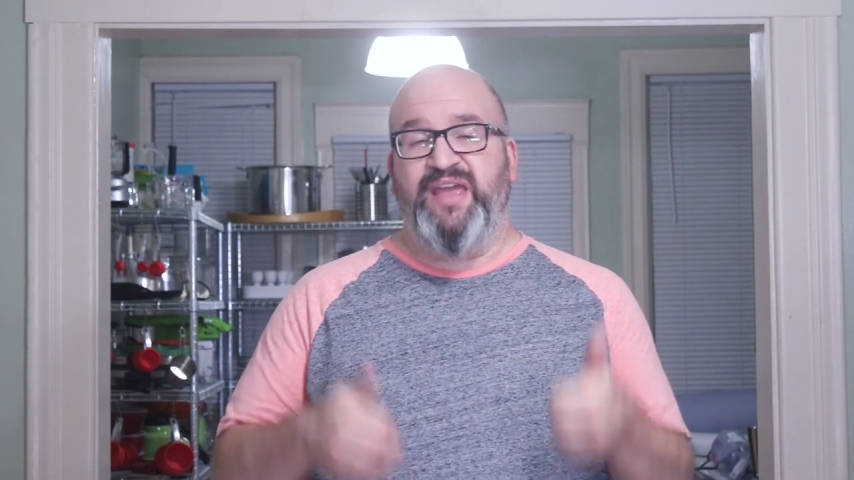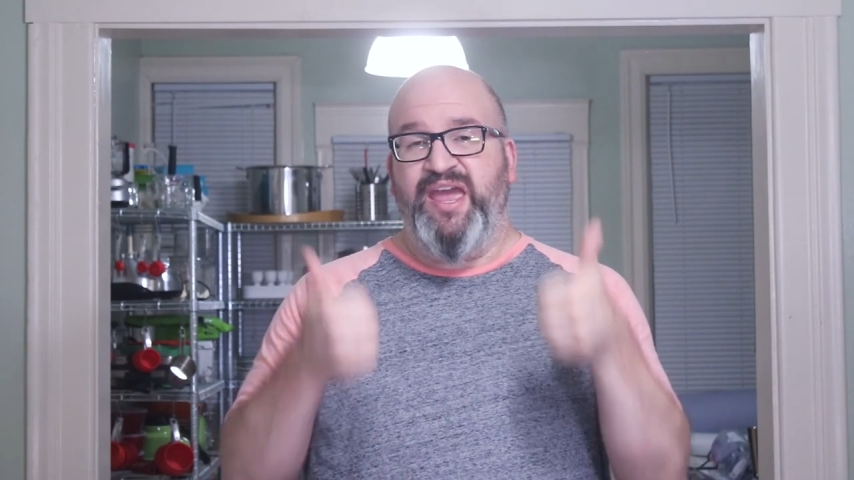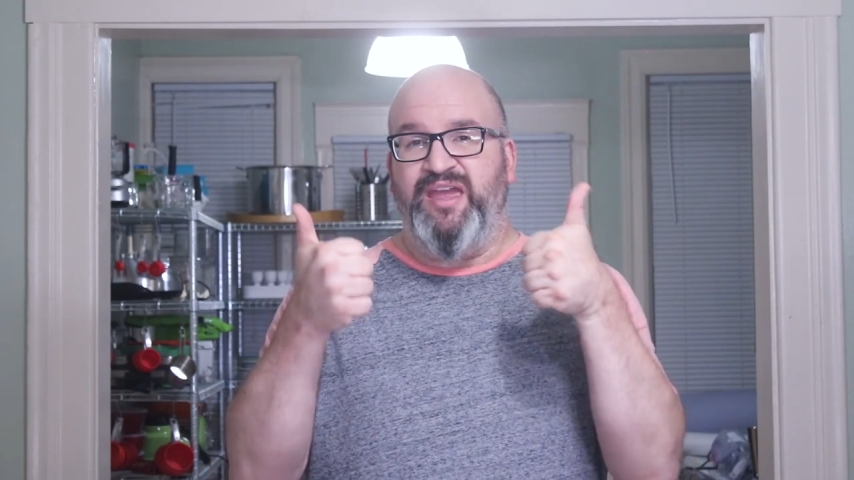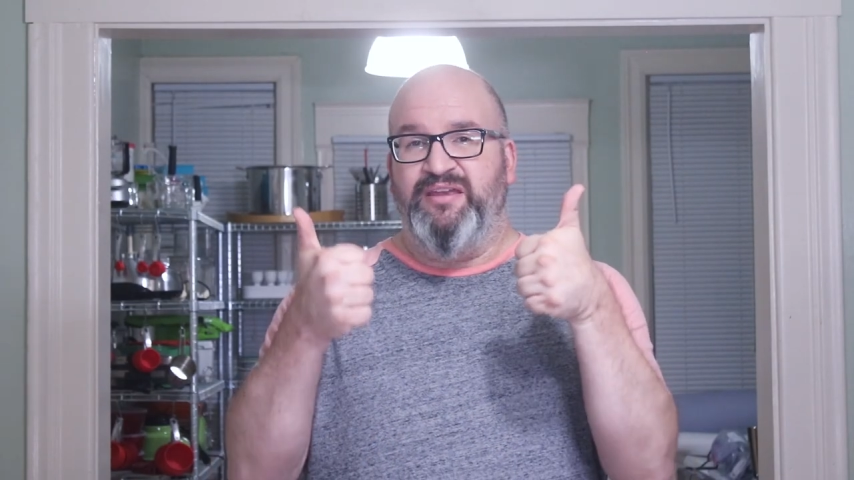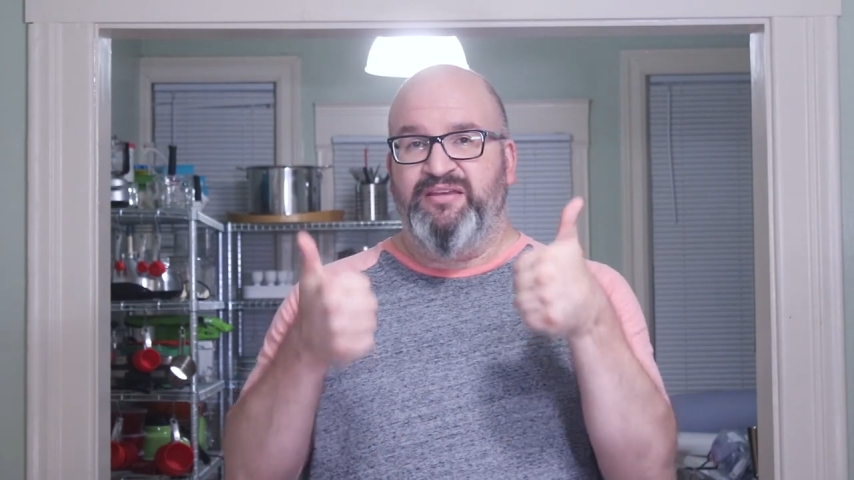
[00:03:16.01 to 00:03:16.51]

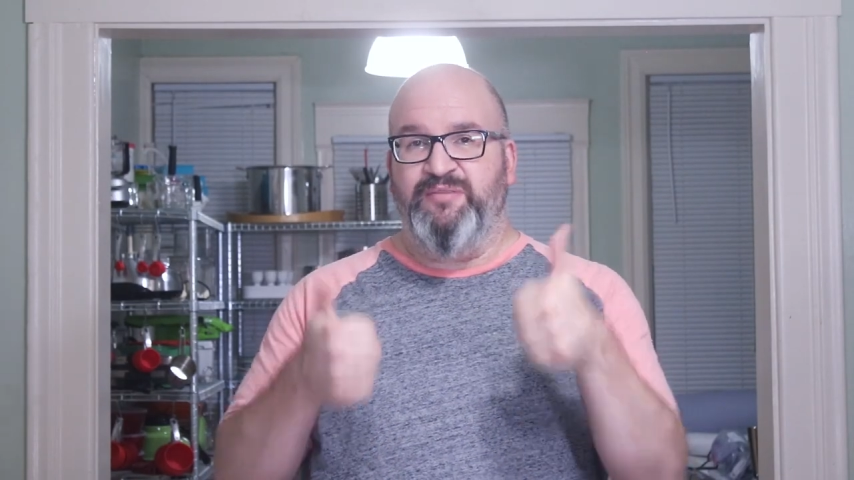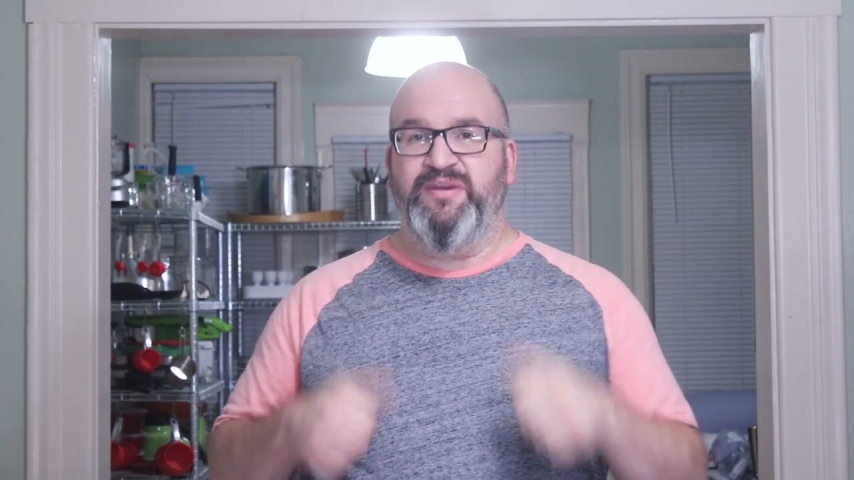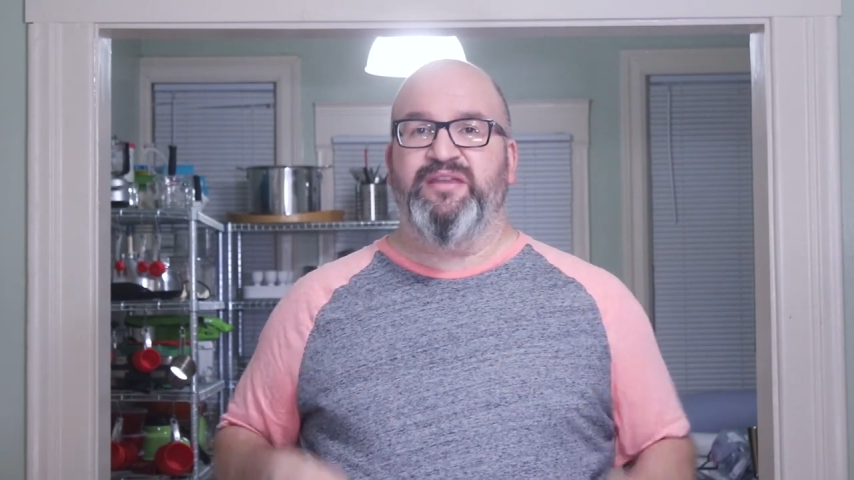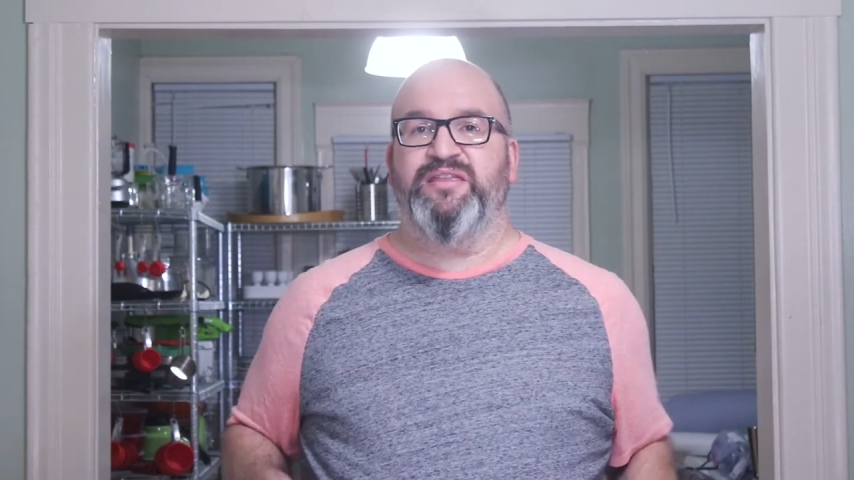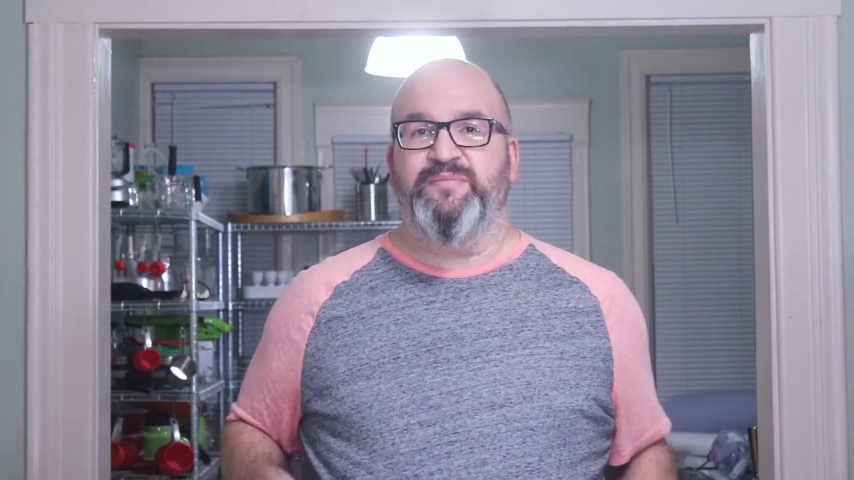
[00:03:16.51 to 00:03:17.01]
hey, give
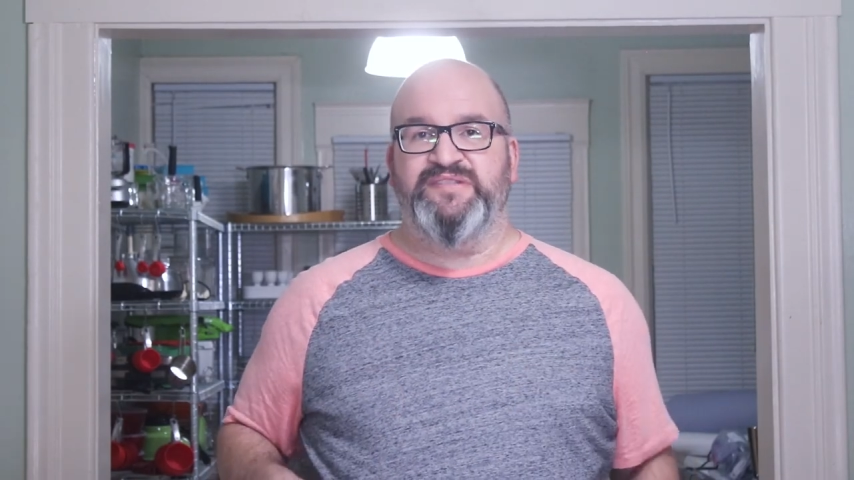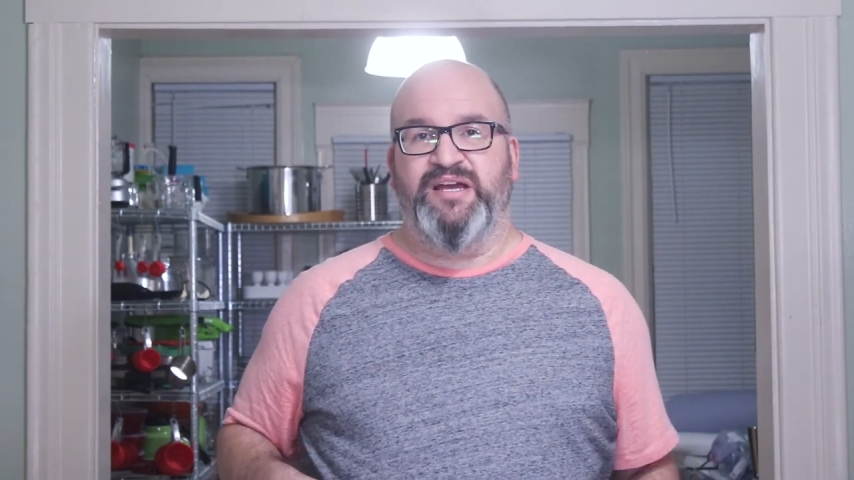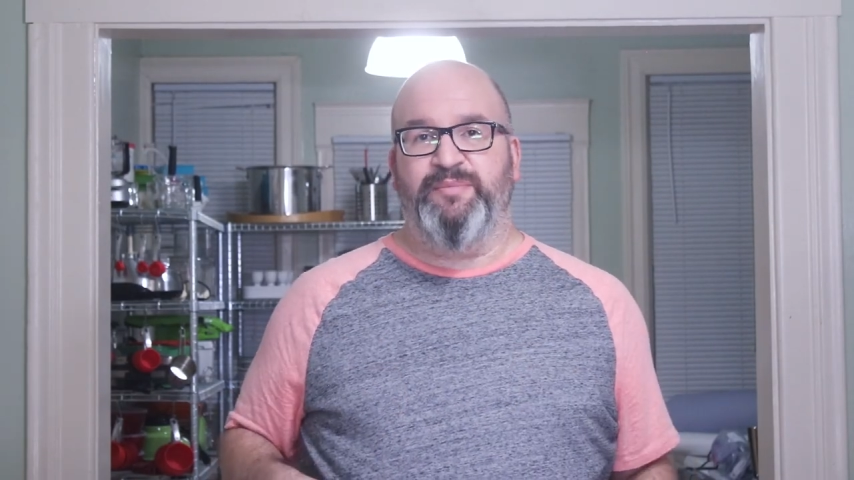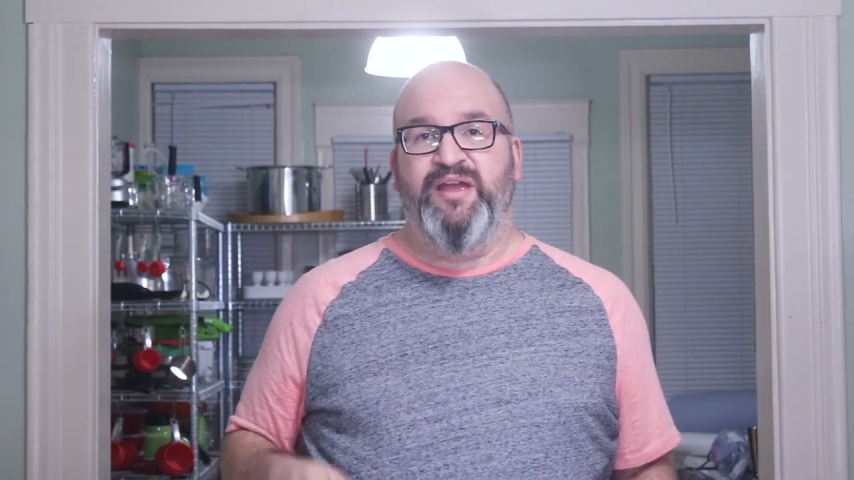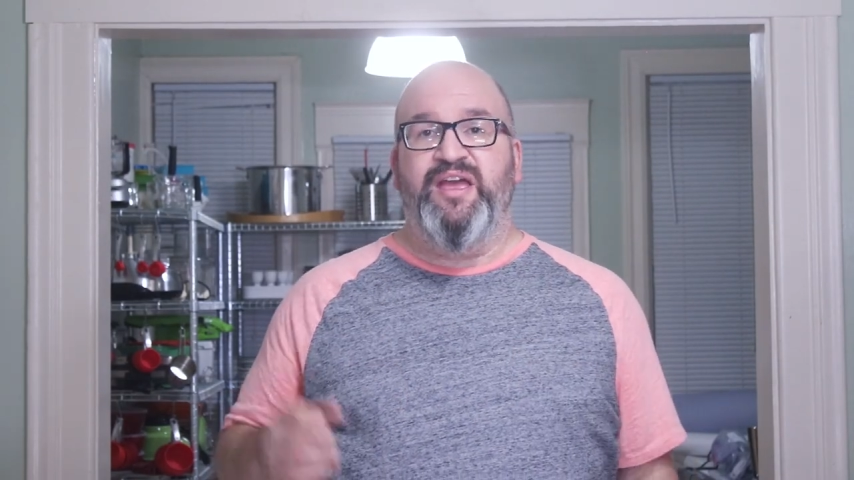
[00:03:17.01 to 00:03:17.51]
me a thumbs
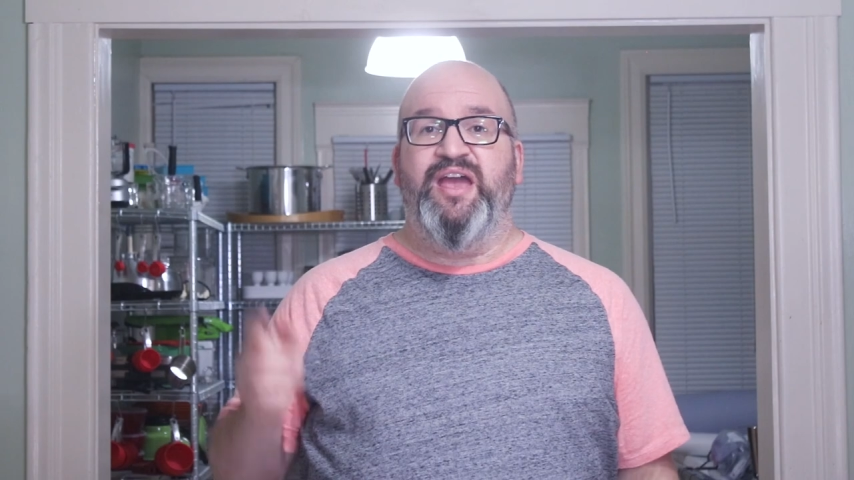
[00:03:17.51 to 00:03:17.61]
up.